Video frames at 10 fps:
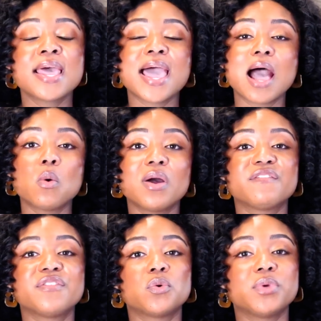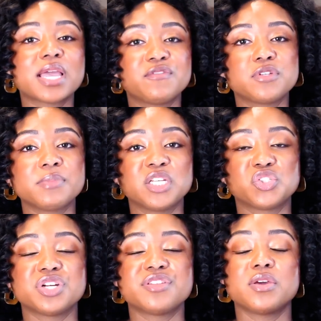However, we have to make
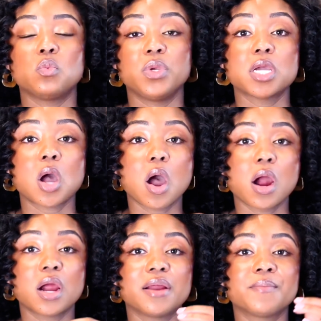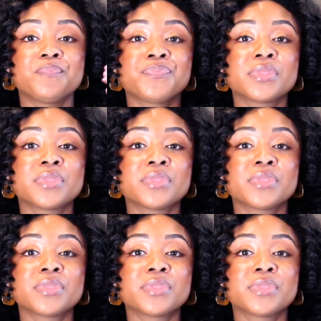sure that we are